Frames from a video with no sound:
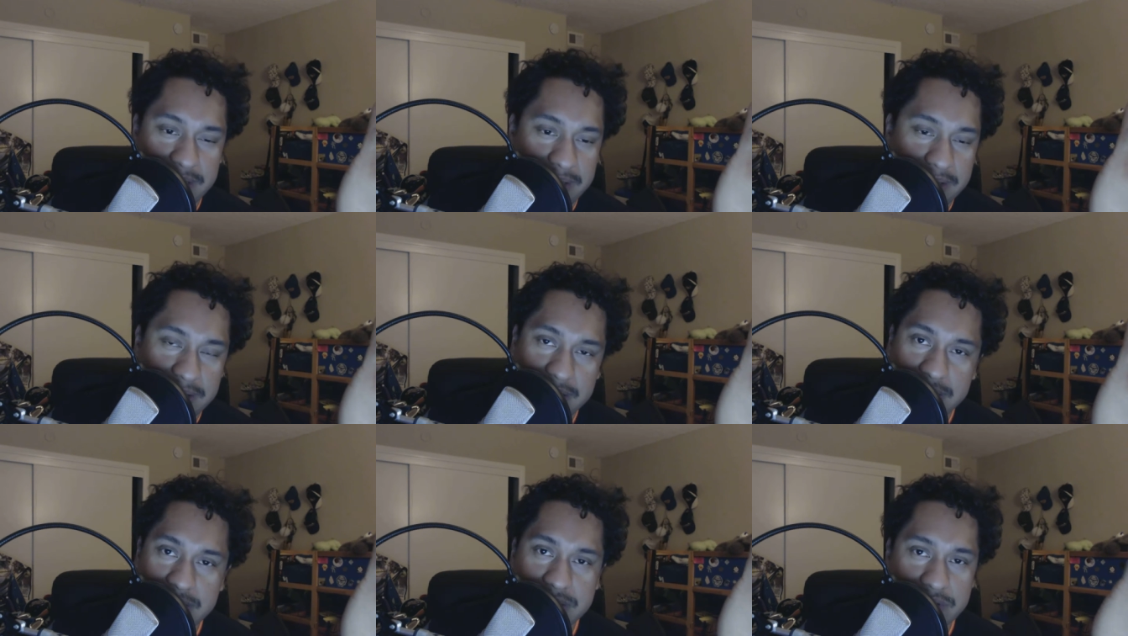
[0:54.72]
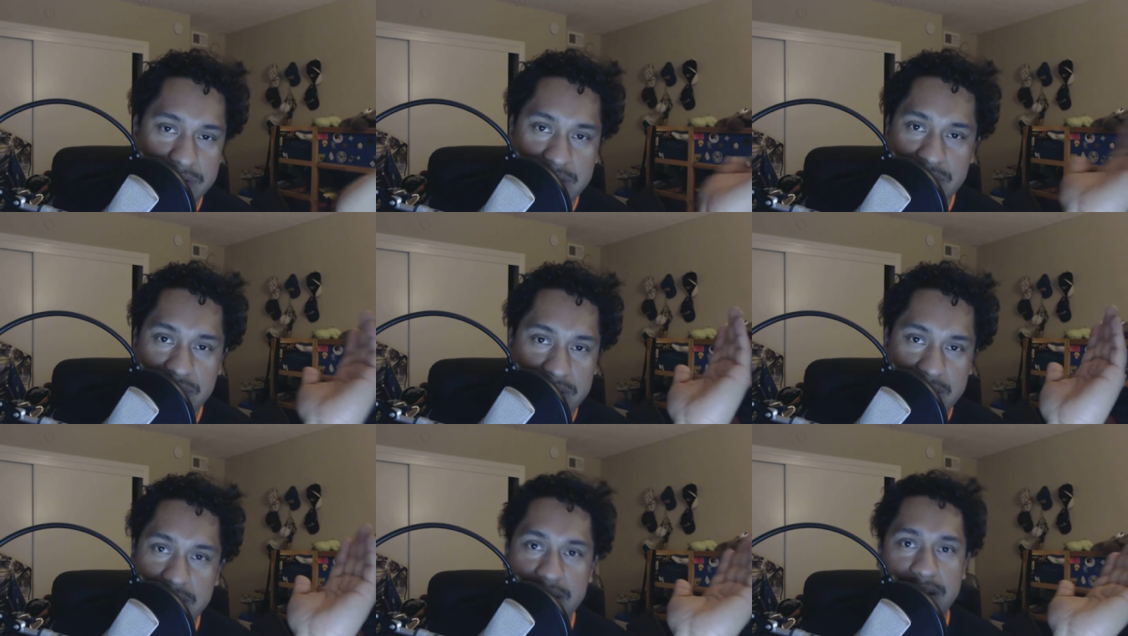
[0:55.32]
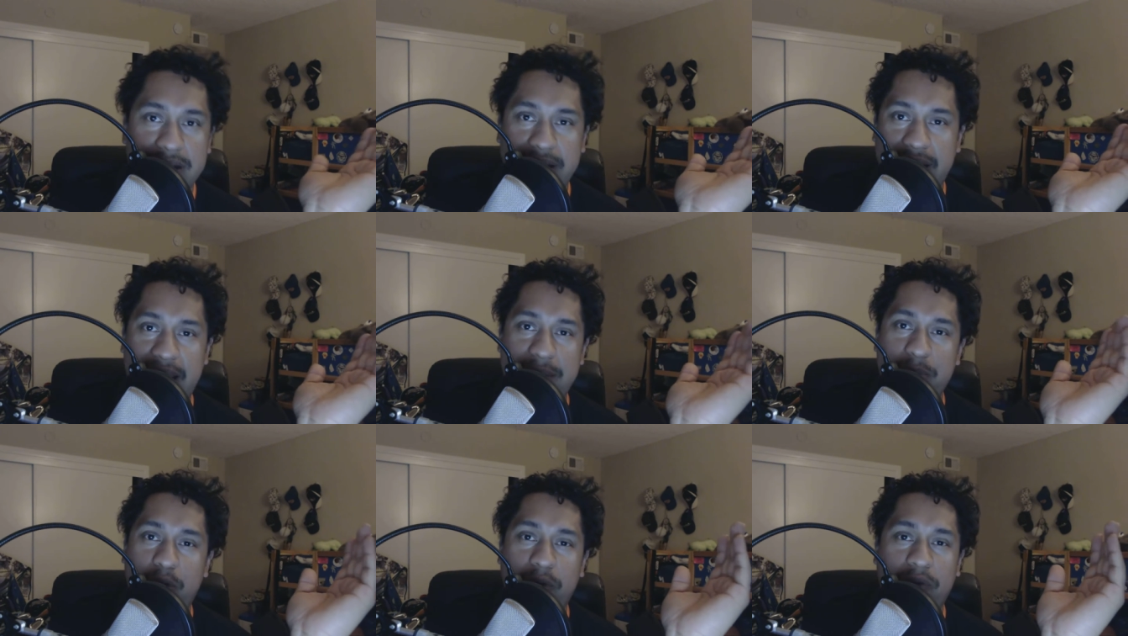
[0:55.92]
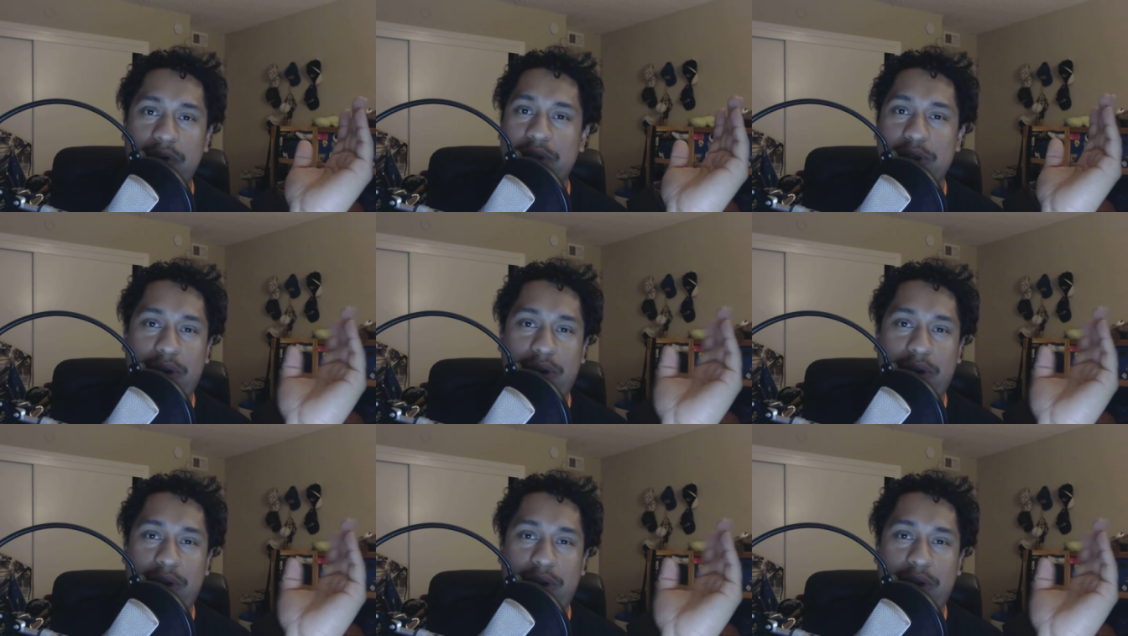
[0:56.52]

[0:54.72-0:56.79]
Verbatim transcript: done. G G. Game over.